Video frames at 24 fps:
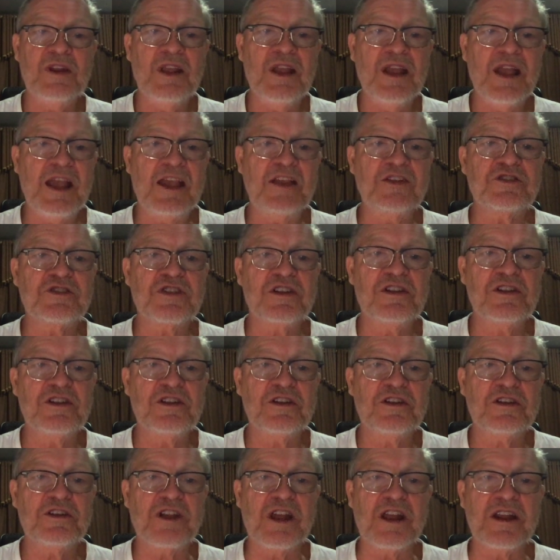Hazel
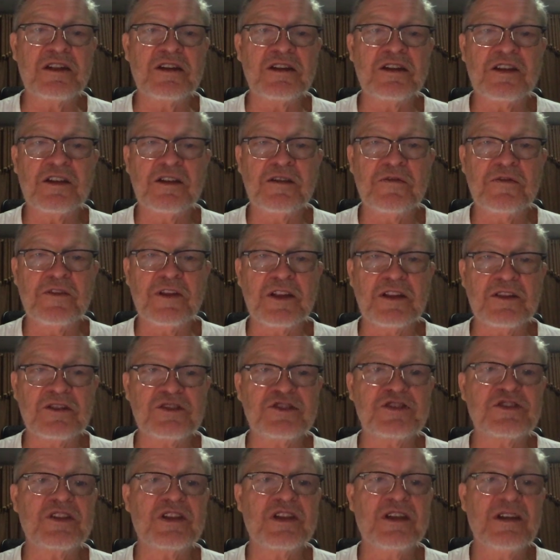looked
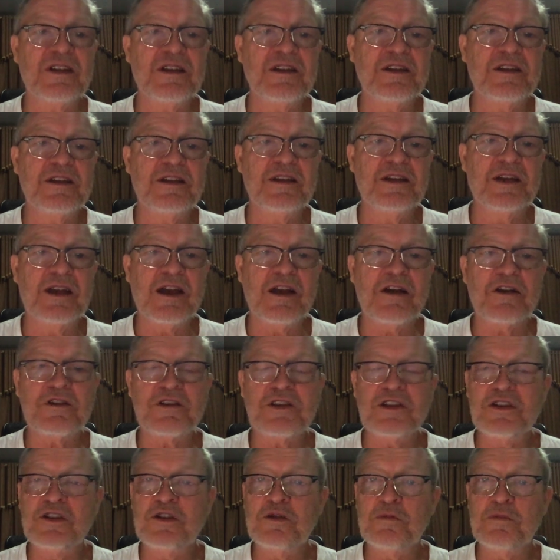unconvinced. How
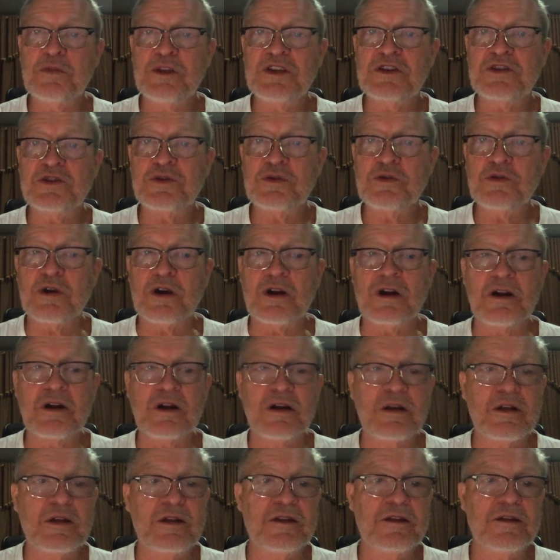can you be sure?
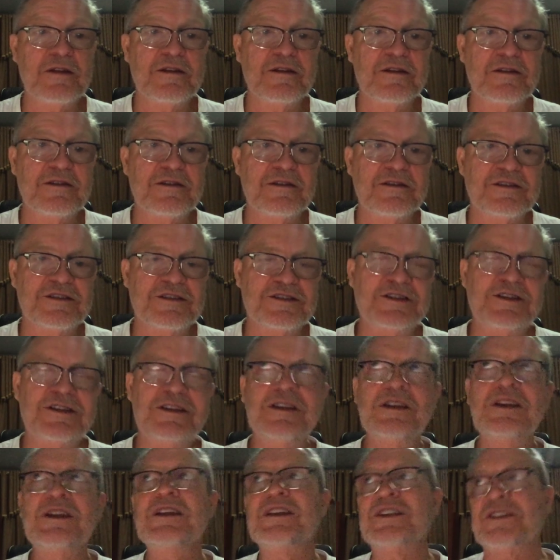
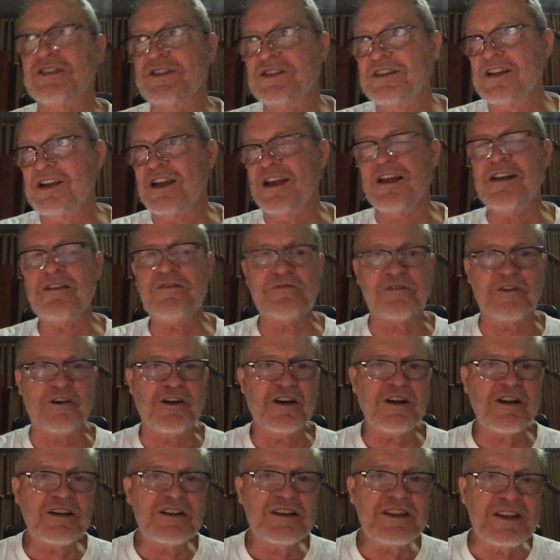Sheesh, tough
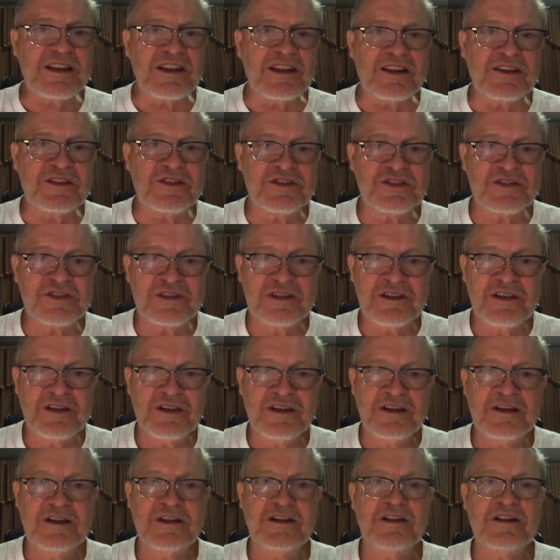audience.
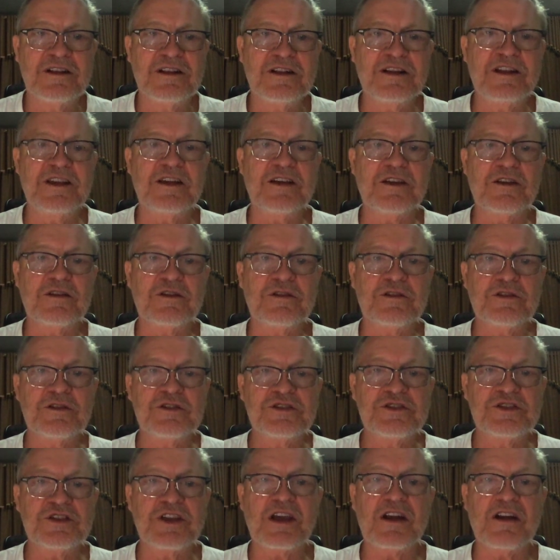Leo
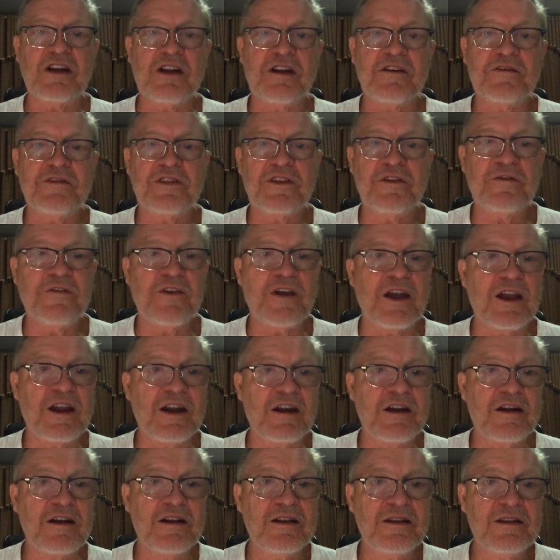shut off the
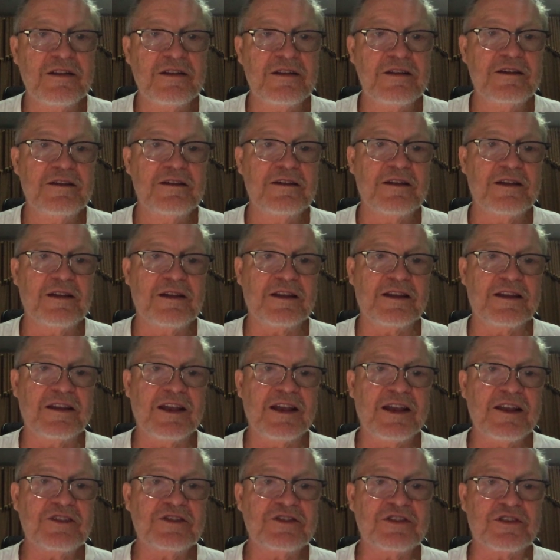fire. I
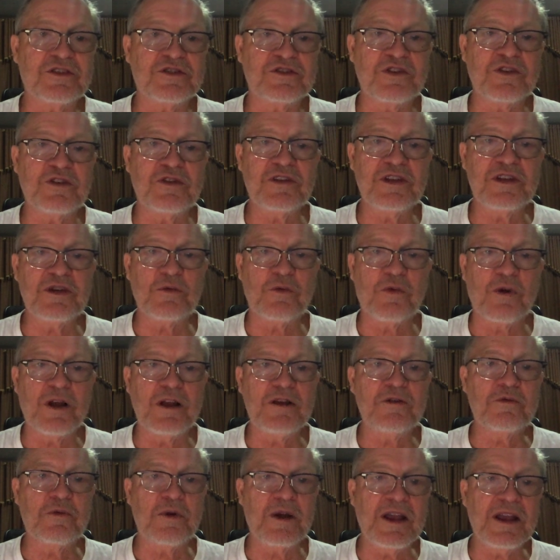guess there's only
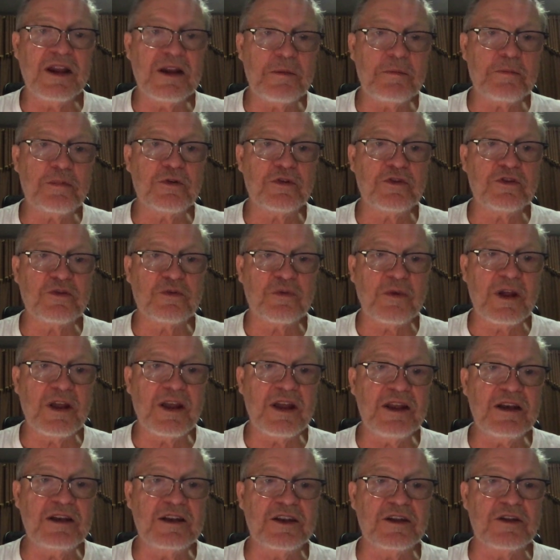one way to
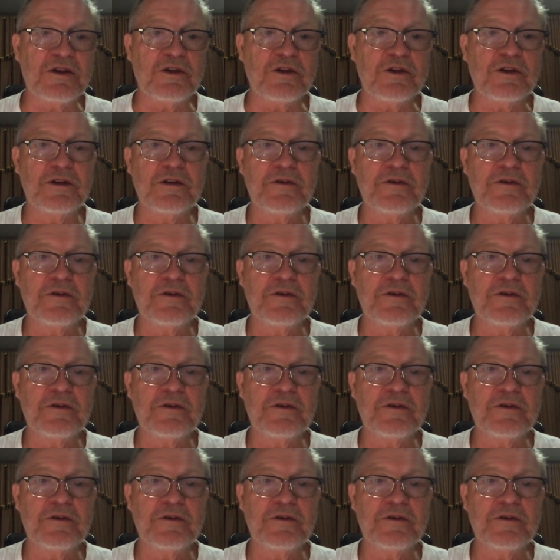persuade you.